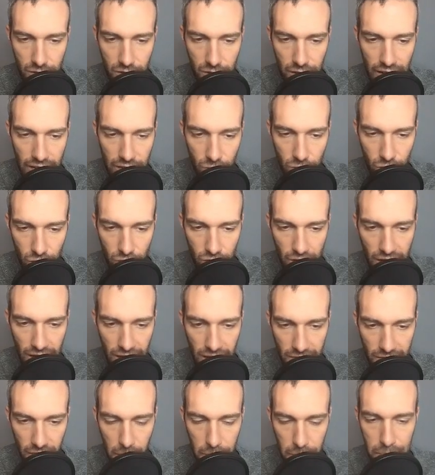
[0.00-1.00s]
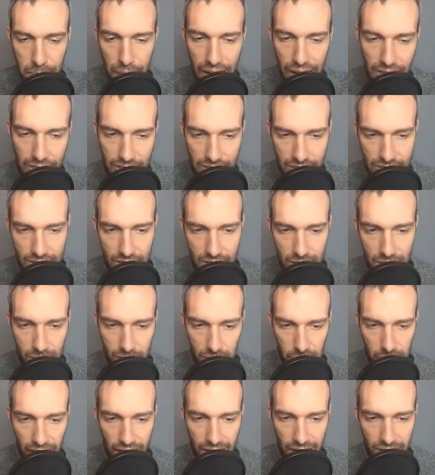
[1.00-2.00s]
and you could have a balanced team in the
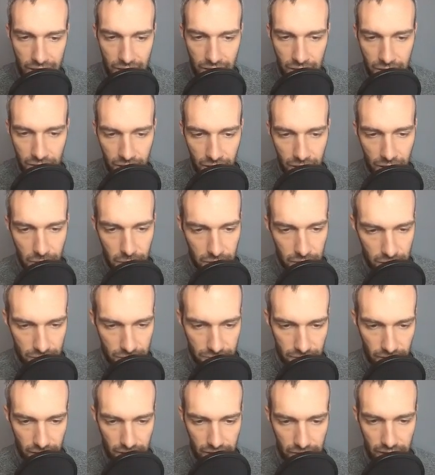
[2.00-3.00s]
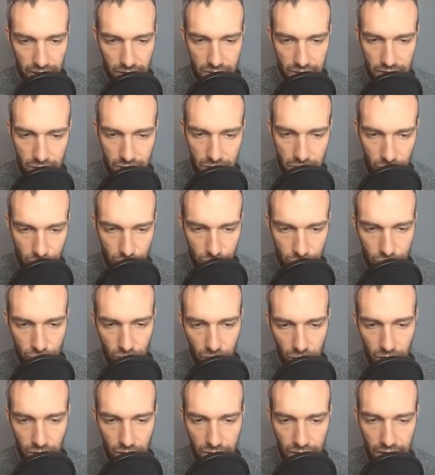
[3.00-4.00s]
back because Feraligatr is like so
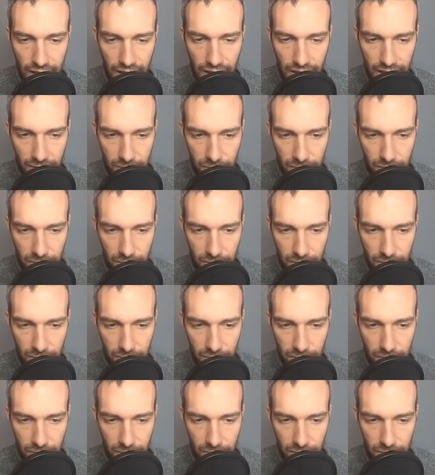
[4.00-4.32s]
strong that